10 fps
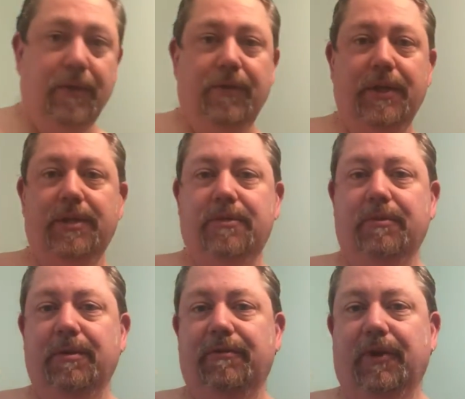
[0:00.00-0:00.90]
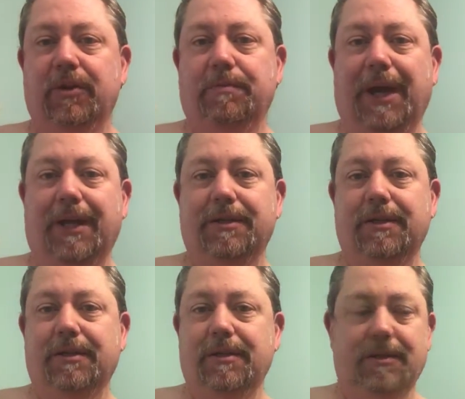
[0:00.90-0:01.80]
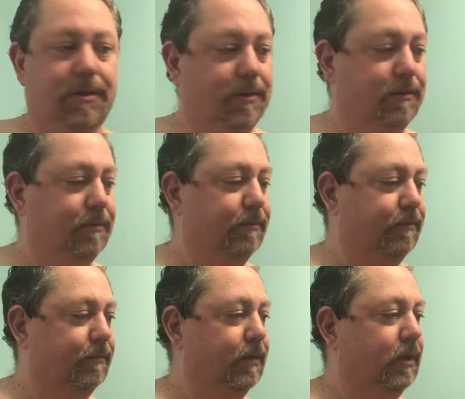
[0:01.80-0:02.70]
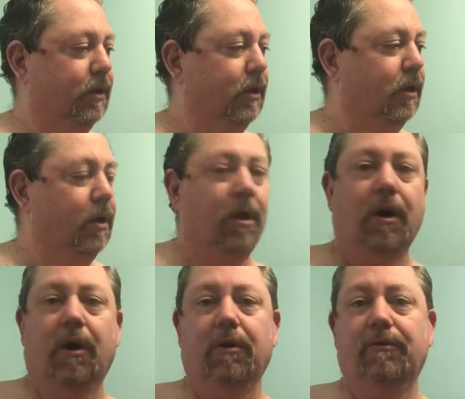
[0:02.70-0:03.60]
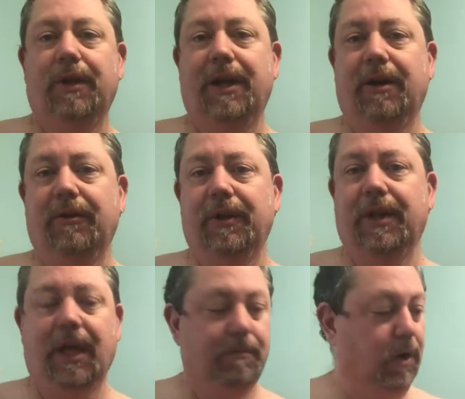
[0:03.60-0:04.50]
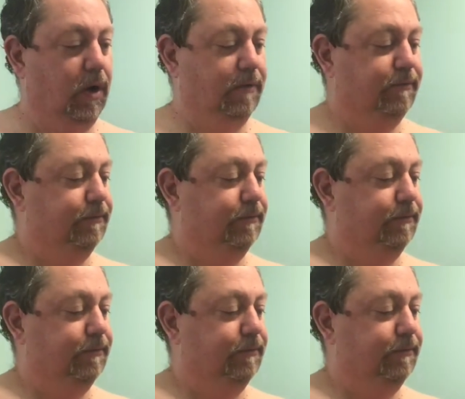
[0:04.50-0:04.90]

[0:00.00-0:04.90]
this is from the first pass. This is all of the hair that came off.